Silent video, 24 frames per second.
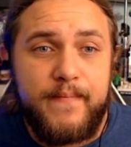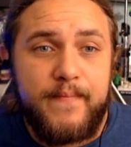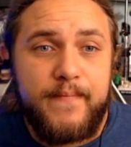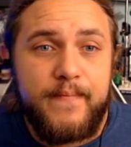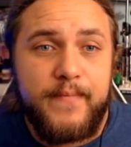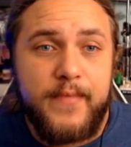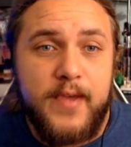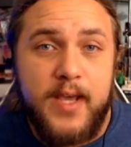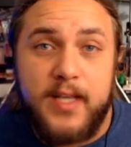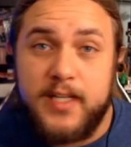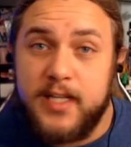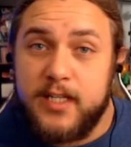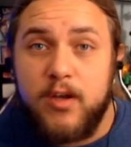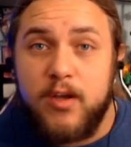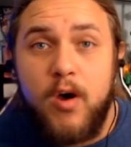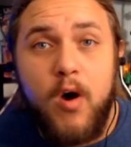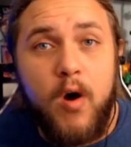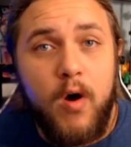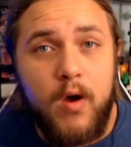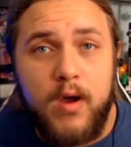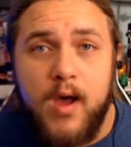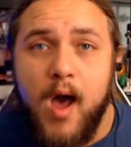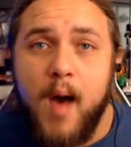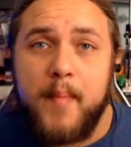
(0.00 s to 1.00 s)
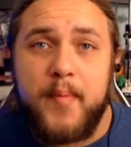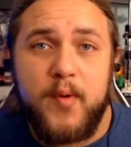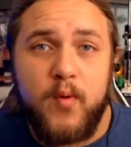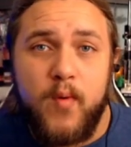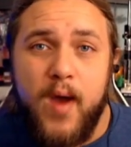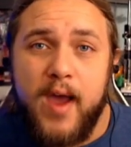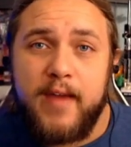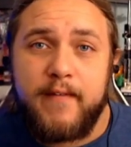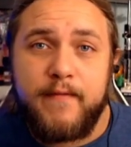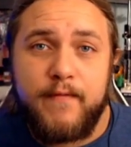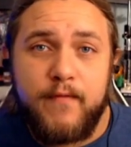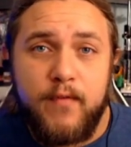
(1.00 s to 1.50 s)
because it's all
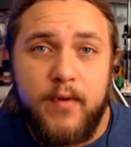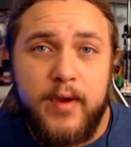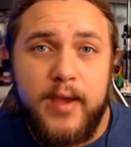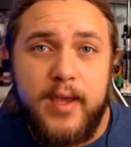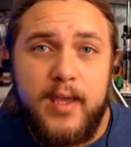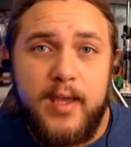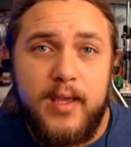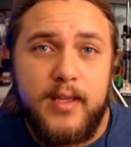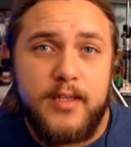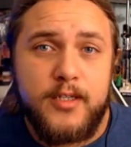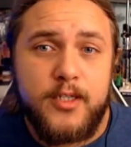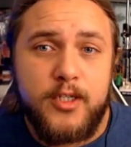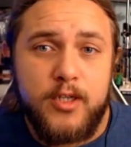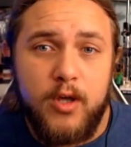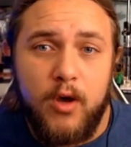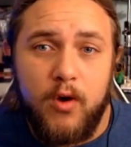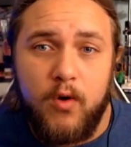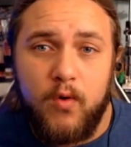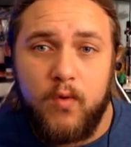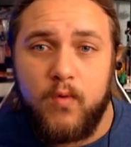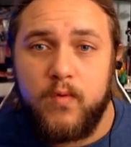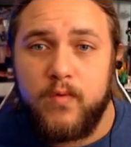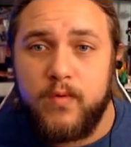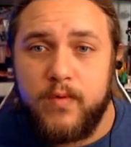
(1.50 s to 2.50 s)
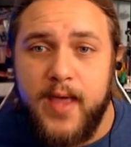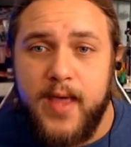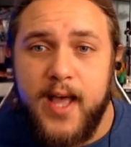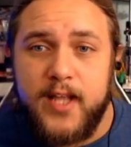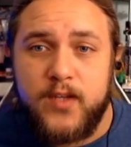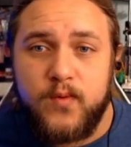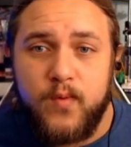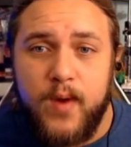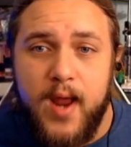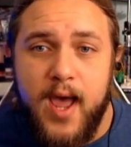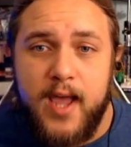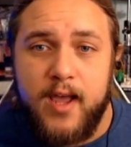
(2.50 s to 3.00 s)
copyright free, so
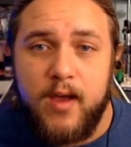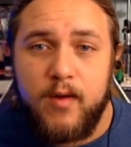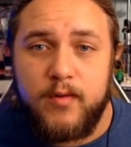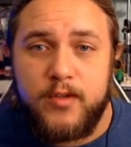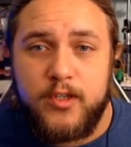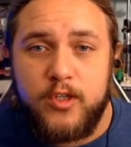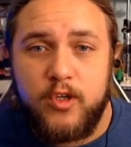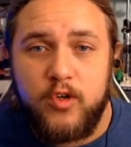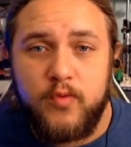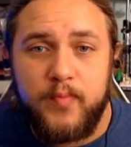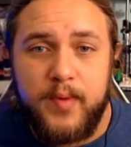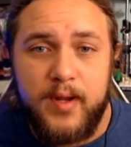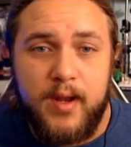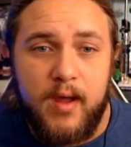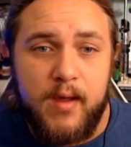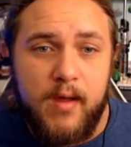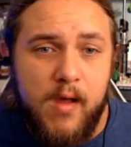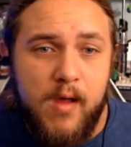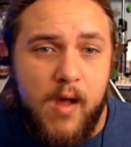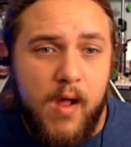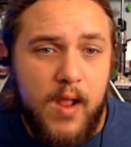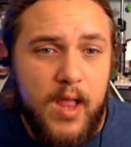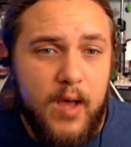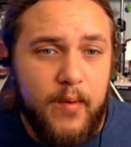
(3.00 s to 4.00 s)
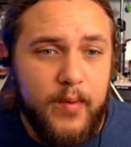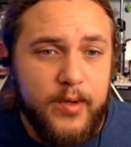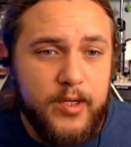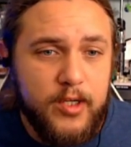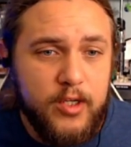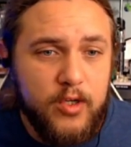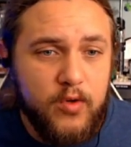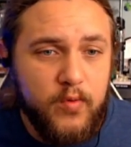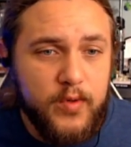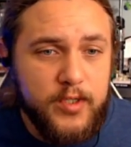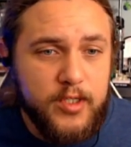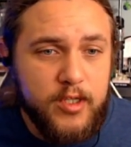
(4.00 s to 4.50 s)
that's what I go to. But all I would
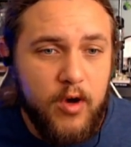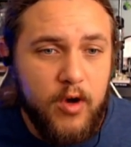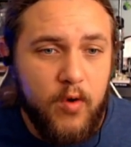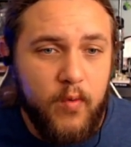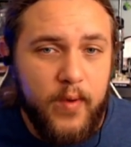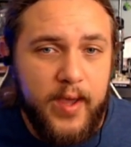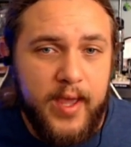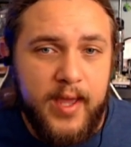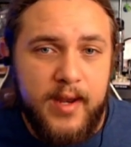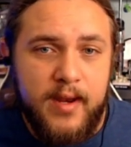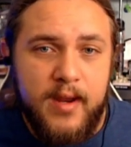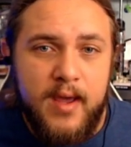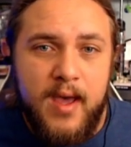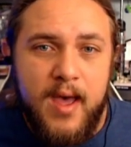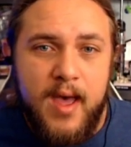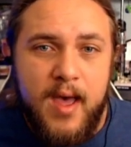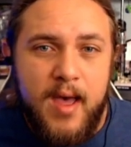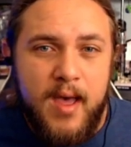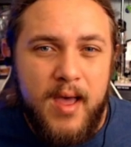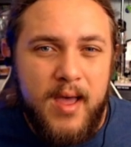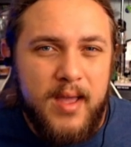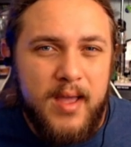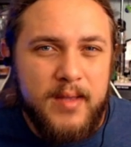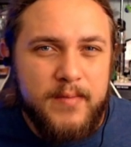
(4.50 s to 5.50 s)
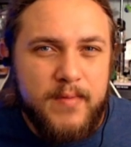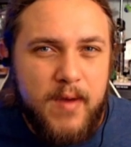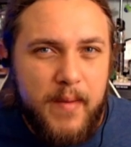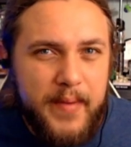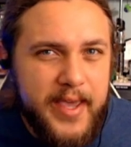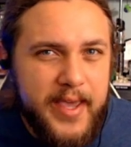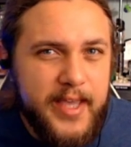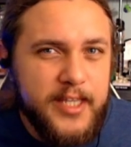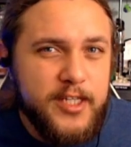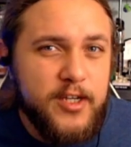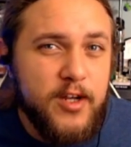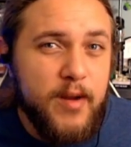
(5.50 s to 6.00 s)
do is go in, probably
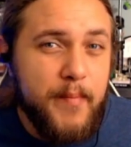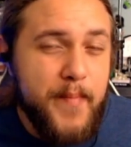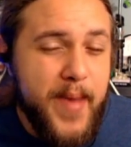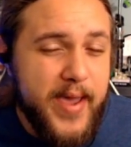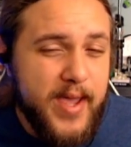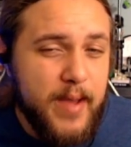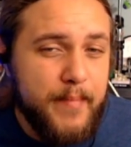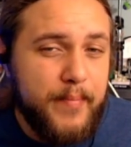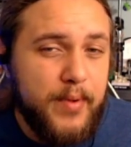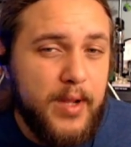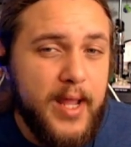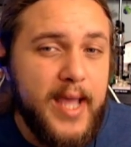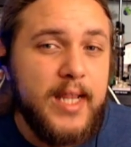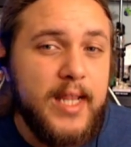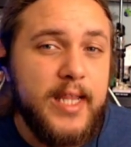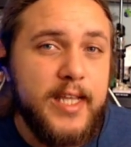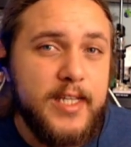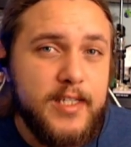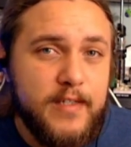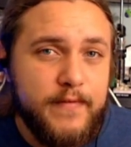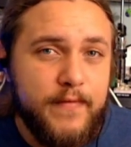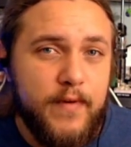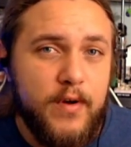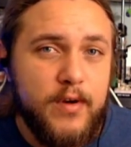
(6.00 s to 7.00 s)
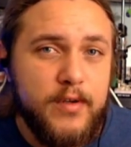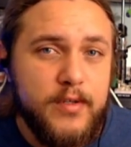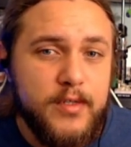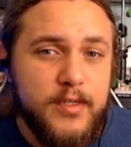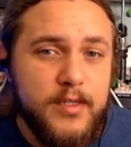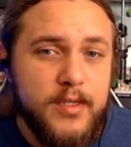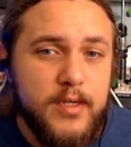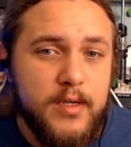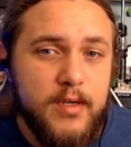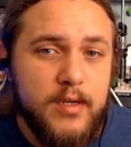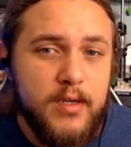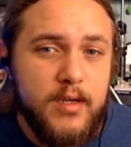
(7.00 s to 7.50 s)
easier to make a playlist
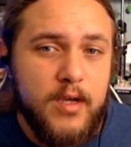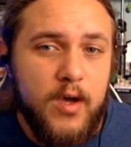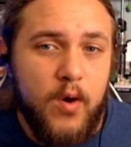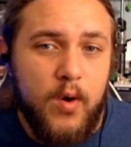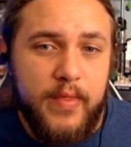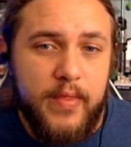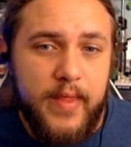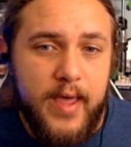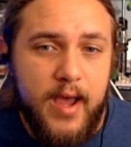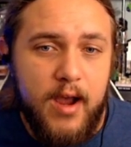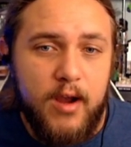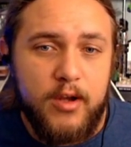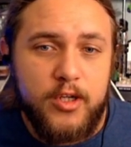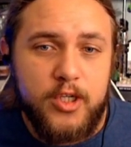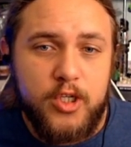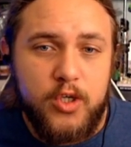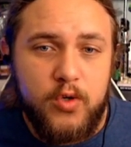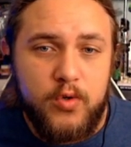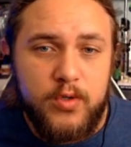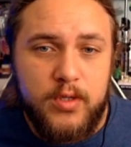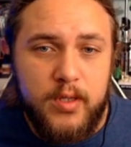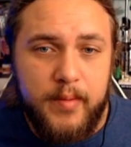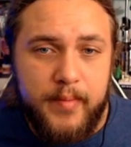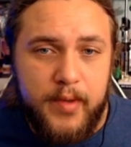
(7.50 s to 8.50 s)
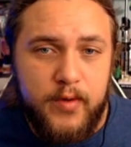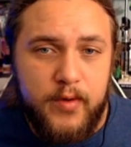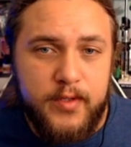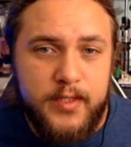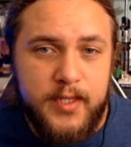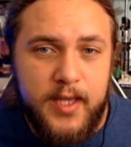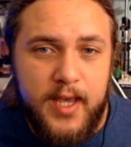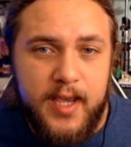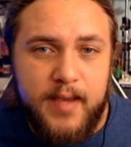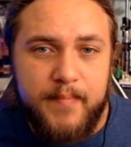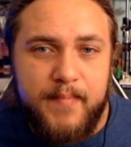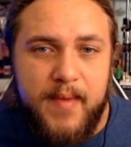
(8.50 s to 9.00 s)
first, go in there, choose the
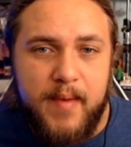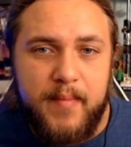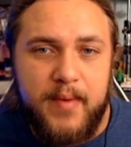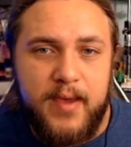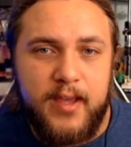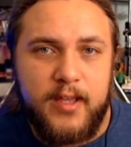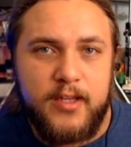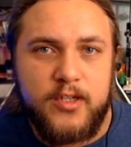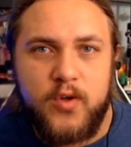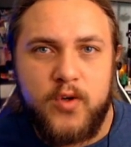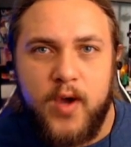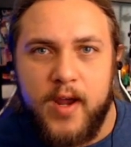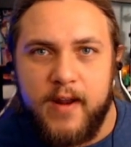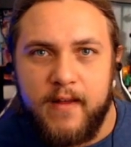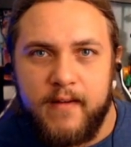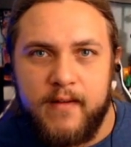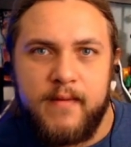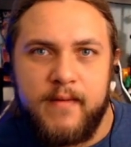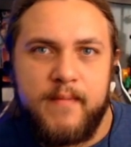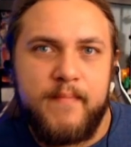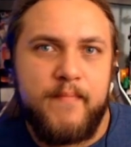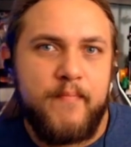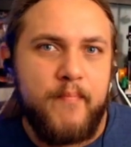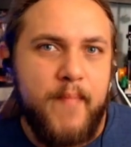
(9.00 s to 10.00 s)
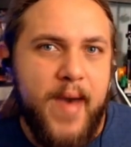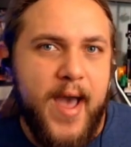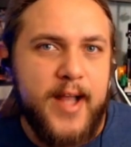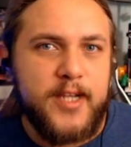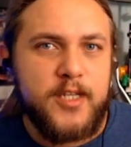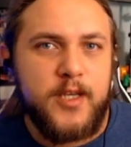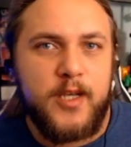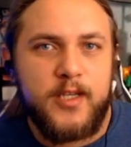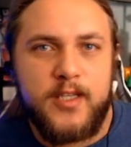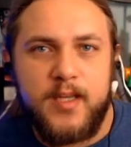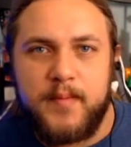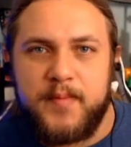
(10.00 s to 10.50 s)
music, maybe try to match
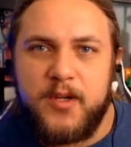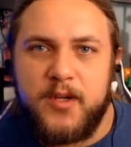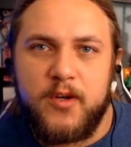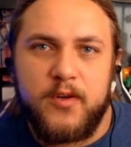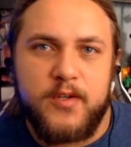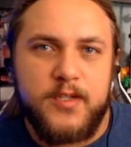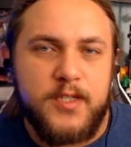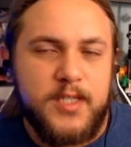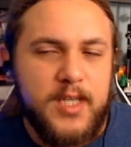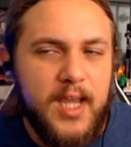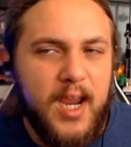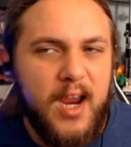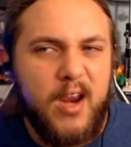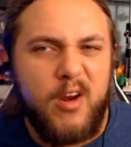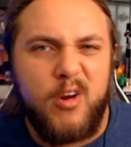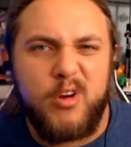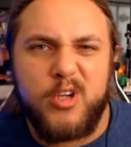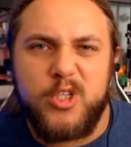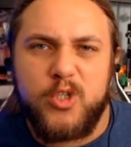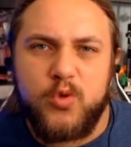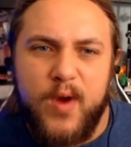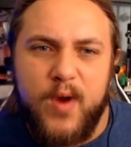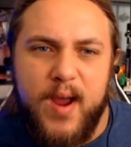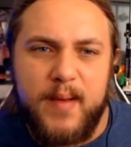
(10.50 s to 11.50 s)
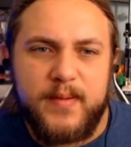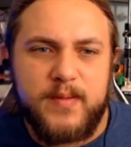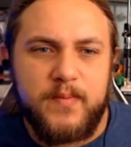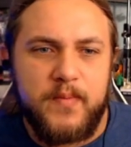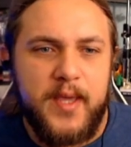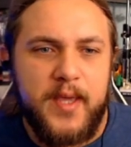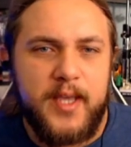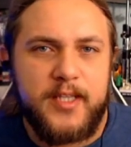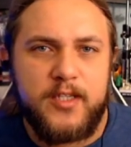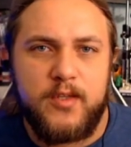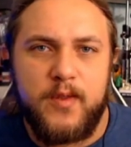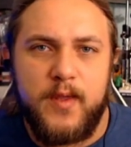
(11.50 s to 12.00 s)
things up to your scene or just grab some
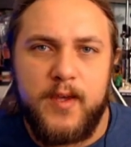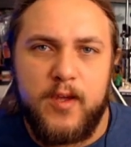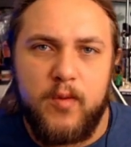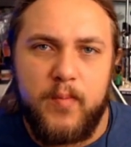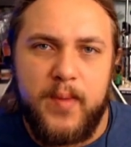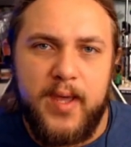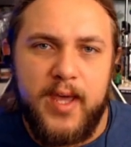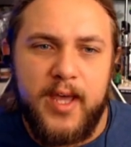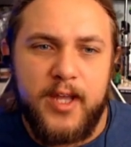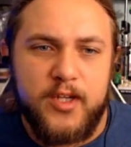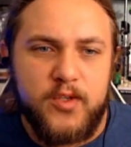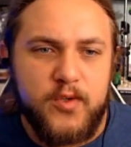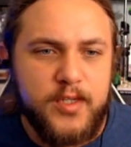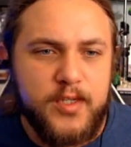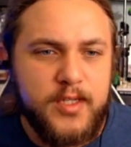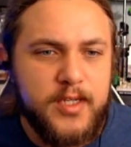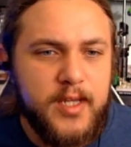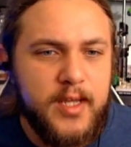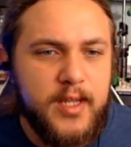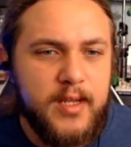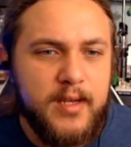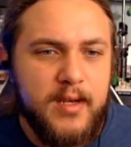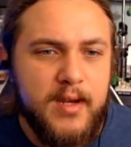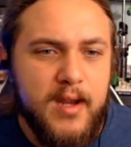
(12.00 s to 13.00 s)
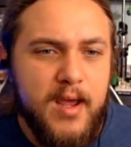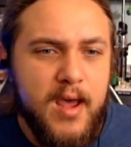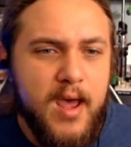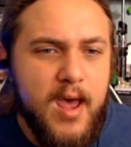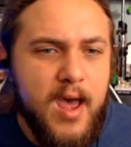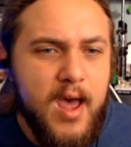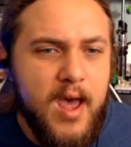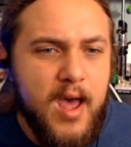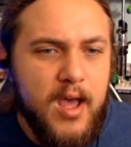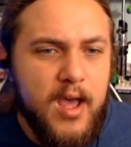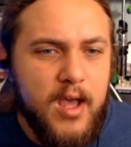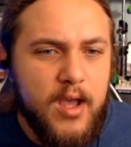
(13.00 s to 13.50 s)
things you think would be interesting.
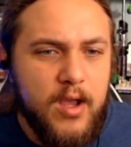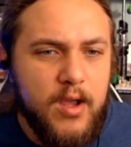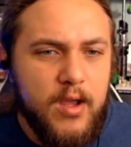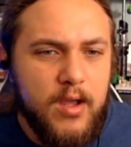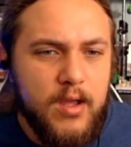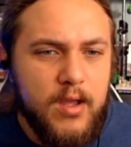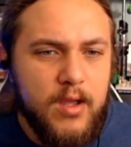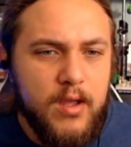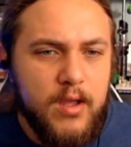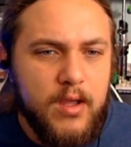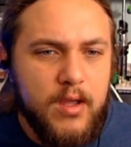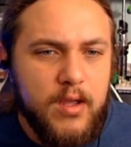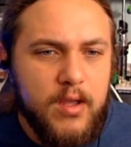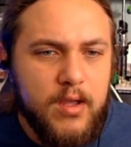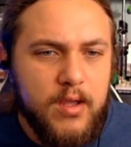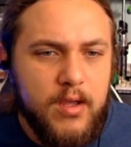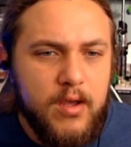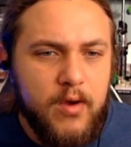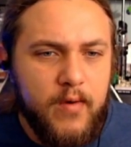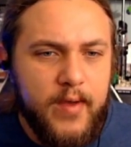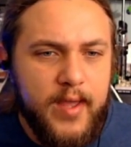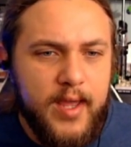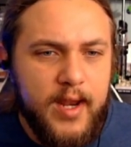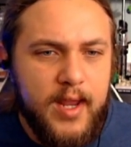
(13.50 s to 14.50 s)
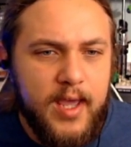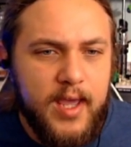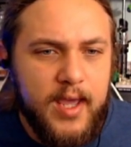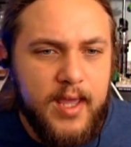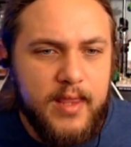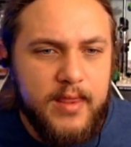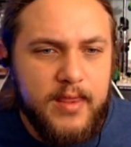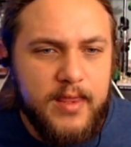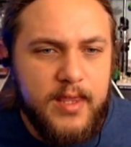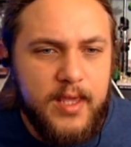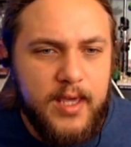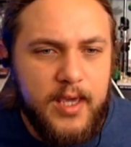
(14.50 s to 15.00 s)
Go ahead and hit
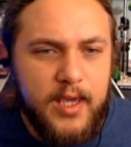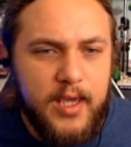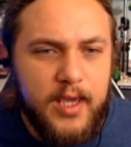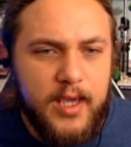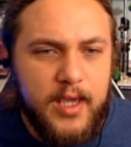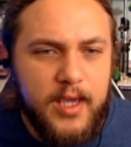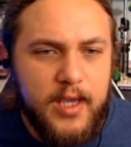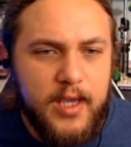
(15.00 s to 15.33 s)
the